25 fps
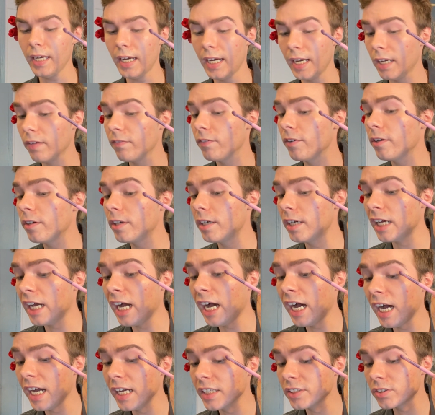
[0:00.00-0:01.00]
I have hooded
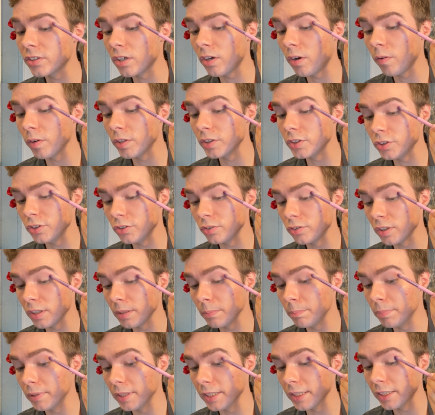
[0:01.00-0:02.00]
eyes, so I always usually
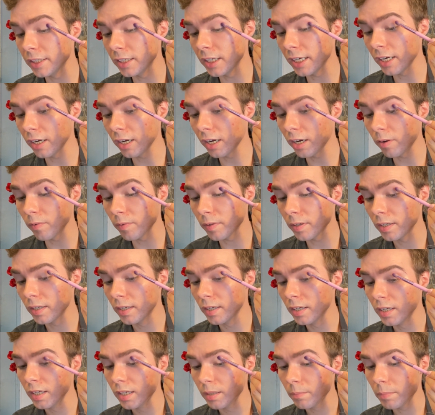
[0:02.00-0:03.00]
blend out,
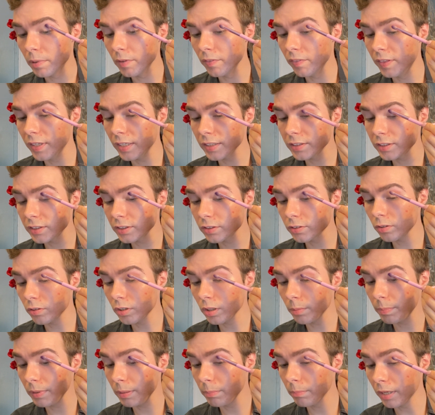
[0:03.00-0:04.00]
but this is
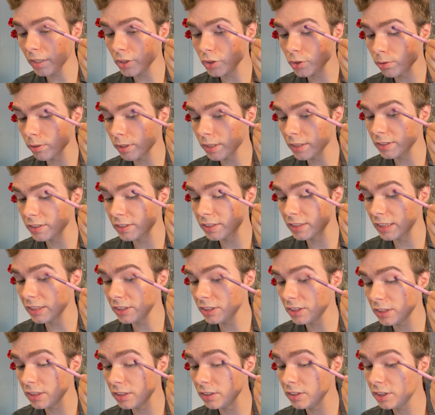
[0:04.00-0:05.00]
going to be my
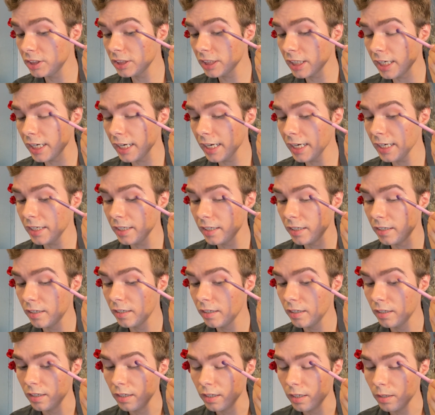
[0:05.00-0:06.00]
transition shade,
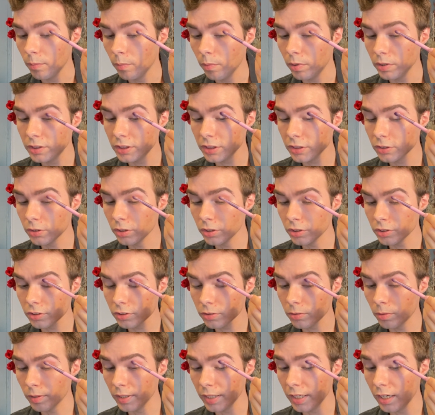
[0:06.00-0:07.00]
which is just
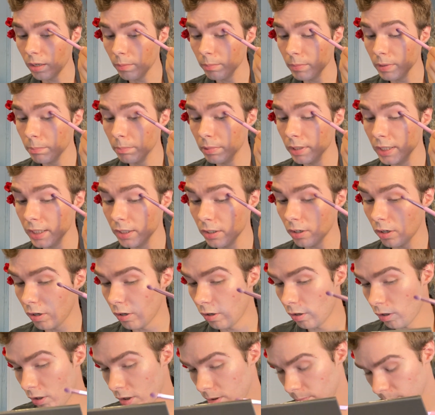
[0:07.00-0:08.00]
going to help me blend
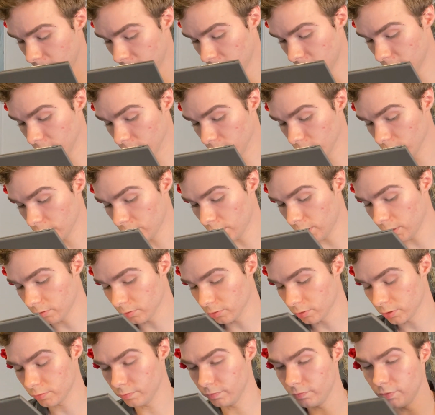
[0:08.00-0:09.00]
all my other
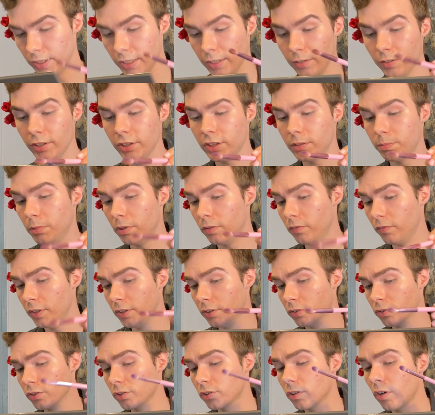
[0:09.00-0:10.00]
colors very smoothly.
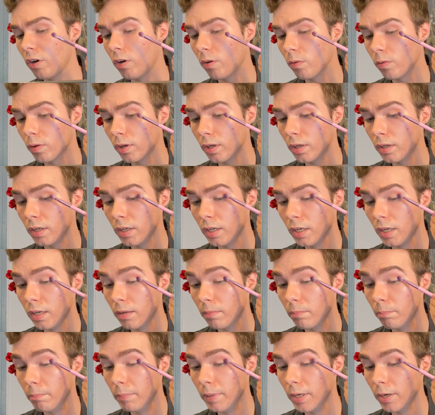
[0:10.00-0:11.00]
They're just all going
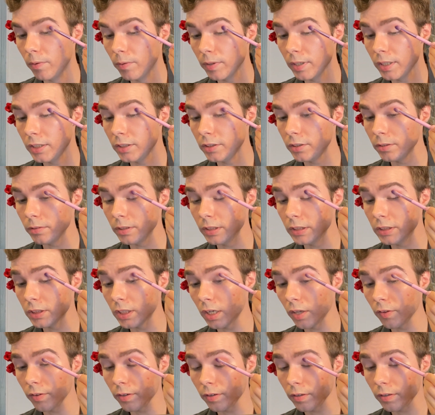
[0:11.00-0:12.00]
to melt into each
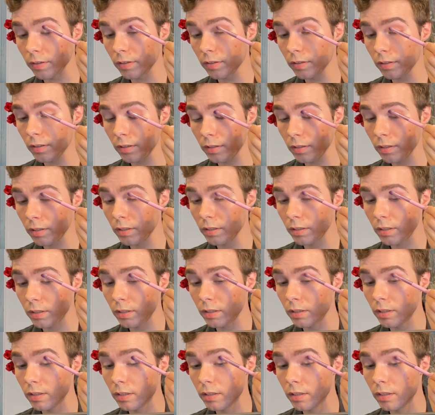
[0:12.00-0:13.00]
other.
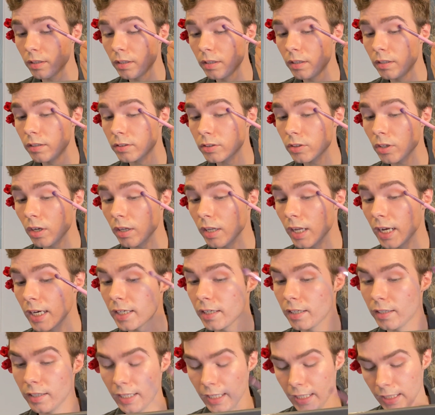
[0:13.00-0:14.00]
So I like
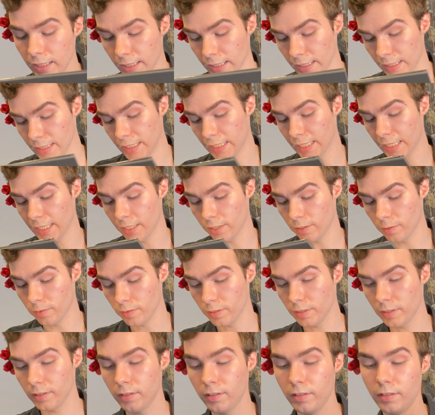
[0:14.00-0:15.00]
to lay that
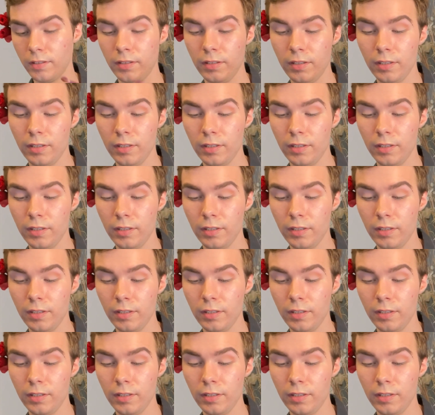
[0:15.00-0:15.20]
down.